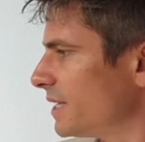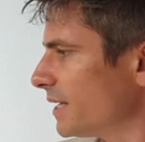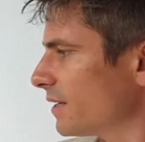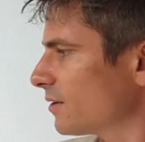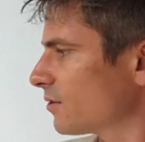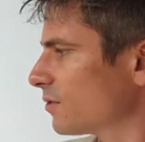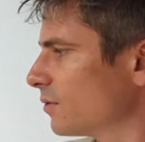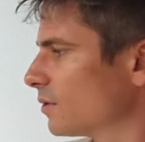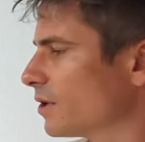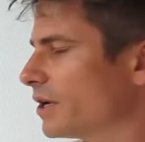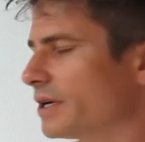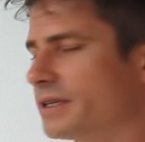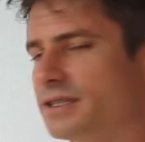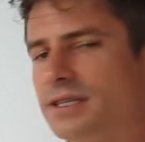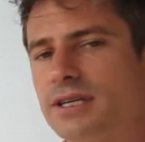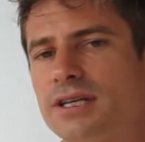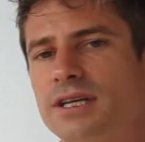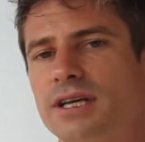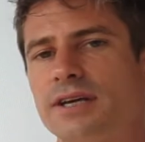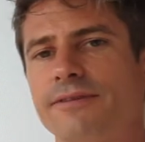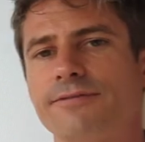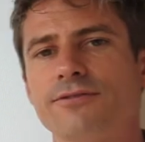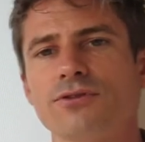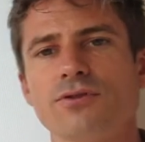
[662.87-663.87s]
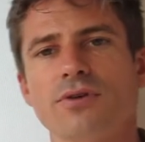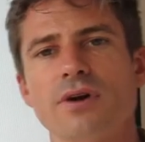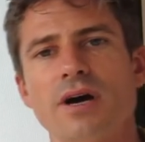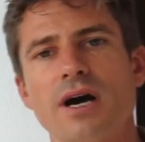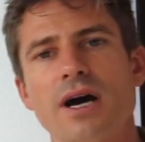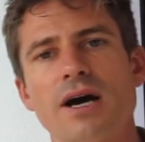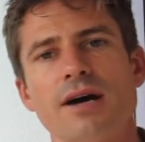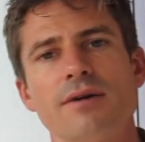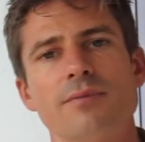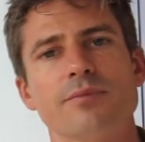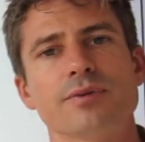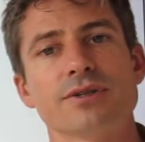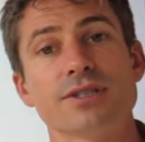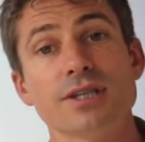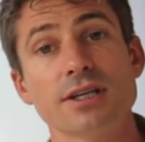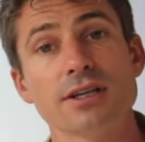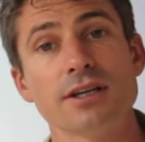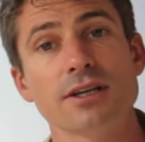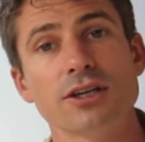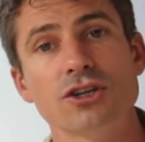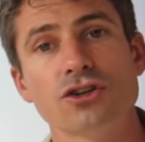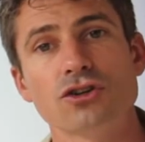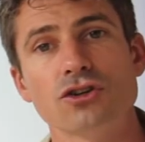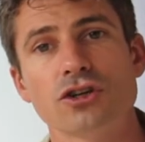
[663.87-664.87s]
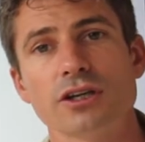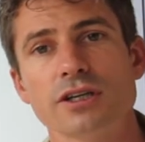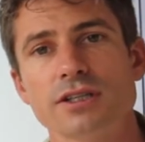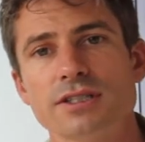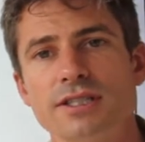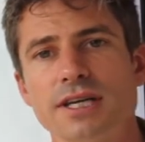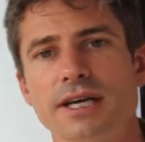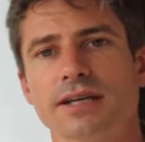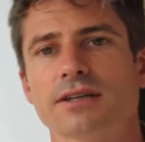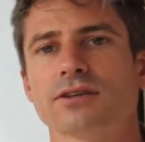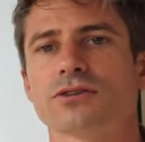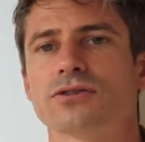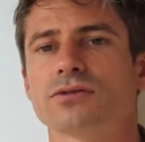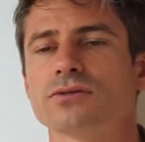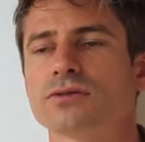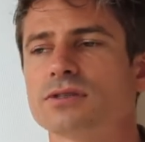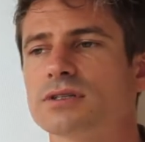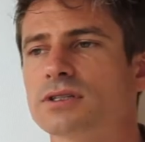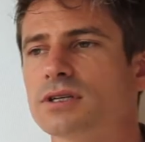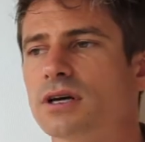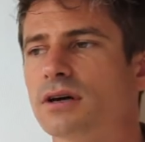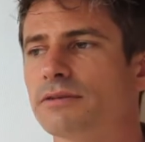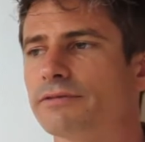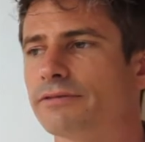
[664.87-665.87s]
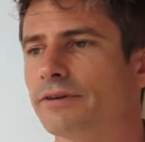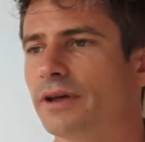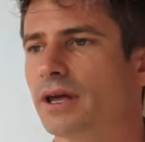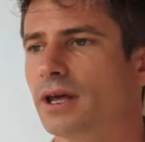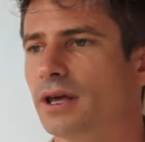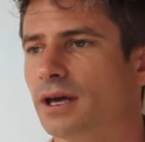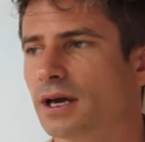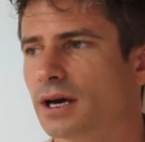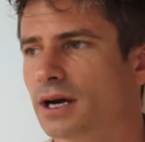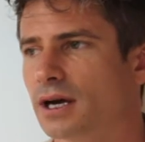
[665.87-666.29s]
Technical and IT, if you are particularly good at technical stuff,